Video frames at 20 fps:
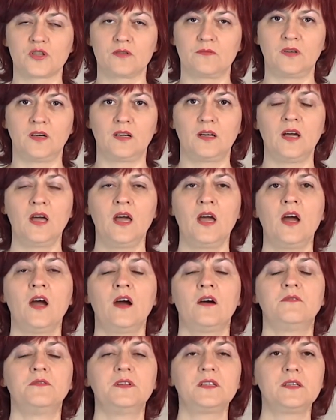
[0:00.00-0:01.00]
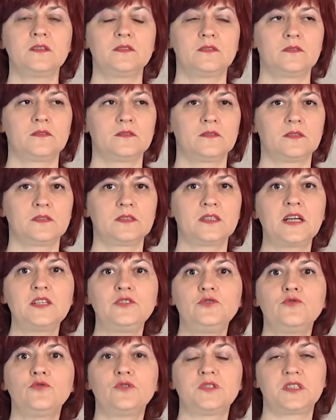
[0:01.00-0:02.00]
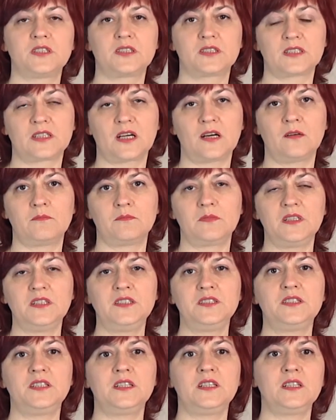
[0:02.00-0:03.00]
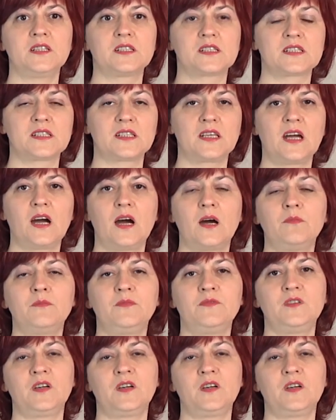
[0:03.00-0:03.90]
freeform, trims, crochet flowers.